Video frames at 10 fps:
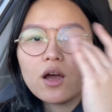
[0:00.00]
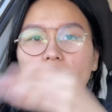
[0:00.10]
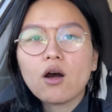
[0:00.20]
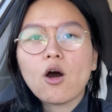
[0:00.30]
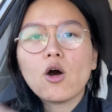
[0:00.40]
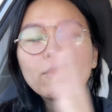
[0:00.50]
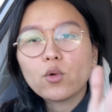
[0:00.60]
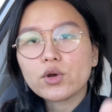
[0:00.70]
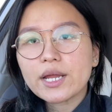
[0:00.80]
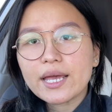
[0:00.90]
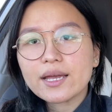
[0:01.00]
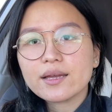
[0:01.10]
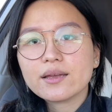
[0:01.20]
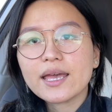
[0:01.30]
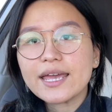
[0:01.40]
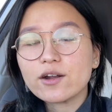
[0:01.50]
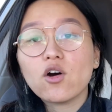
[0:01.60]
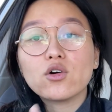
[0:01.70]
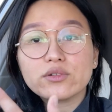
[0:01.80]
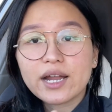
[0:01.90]
all morning and
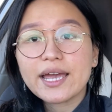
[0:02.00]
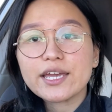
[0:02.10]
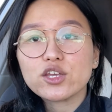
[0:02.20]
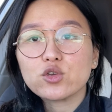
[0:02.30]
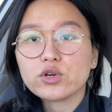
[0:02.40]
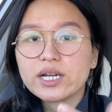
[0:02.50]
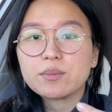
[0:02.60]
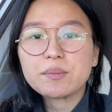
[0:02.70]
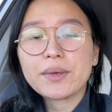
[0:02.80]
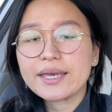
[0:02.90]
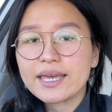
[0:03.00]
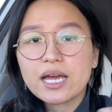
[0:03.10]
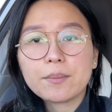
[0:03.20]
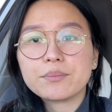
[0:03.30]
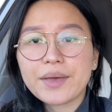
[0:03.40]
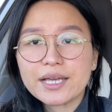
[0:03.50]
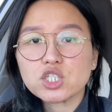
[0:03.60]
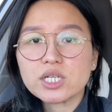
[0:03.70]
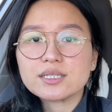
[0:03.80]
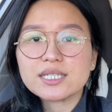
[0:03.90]
all night, you are going to be picking up
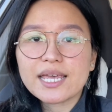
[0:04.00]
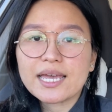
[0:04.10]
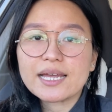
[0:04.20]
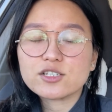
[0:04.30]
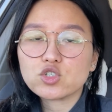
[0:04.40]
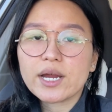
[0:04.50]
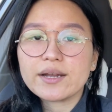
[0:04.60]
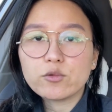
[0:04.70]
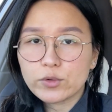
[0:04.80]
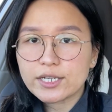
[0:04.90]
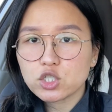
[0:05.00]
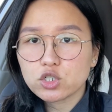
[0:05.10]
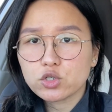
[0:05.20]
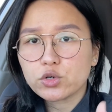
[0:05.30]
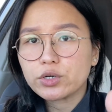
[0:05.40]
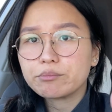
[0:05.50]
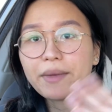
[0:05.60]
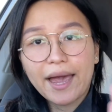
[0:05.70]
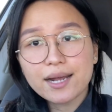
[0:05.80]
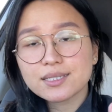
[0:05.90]
patients and trying to reach your
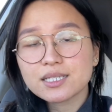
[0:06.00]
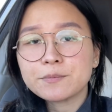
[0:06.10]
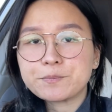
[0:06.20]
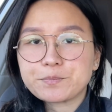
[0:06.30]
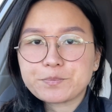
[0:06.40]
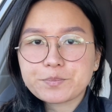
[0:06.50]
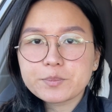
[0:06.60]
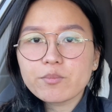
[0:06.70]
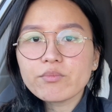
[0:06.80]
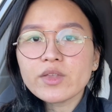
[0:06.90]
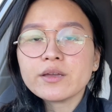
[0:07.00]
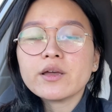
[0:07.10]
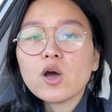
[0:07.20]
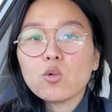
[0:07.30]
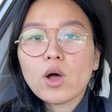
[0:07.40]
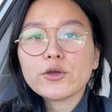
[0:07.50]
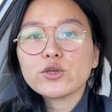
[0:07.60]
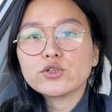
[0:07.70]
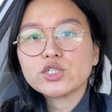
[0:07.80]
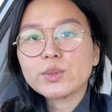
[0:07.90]
max. While
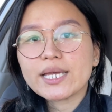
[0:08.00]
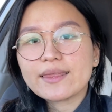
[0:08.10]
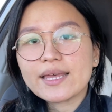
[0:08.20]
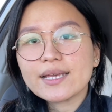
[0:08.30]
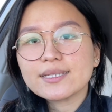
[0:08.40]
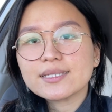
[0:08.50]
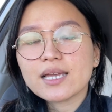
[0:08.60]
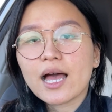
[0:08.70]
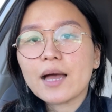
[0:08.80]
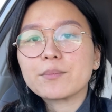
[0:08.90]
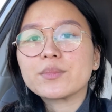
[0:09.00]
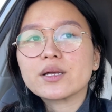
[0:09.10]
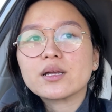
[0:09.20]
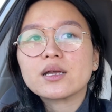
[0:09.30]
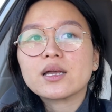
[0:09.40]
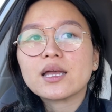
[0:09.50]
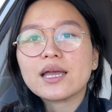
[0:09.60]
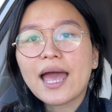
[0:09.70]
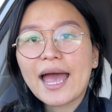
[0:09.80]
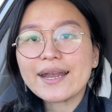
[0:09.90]
you're doing this,
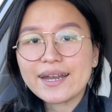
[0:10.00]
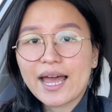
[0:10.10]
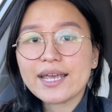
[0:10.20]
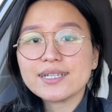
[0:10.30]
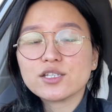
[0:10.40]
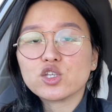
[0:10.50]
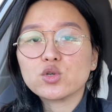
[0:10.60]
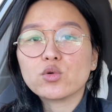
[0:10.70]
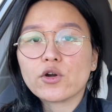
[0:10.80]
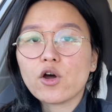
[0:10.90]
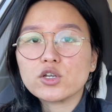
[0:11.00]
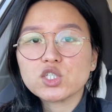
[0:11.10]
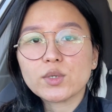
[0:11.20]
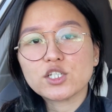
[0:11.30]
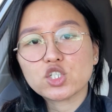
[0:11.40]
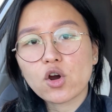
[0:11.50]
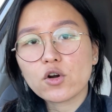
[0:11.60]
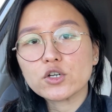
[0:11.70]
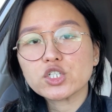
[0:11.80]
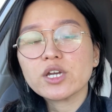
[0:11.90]
at night, you are also in charge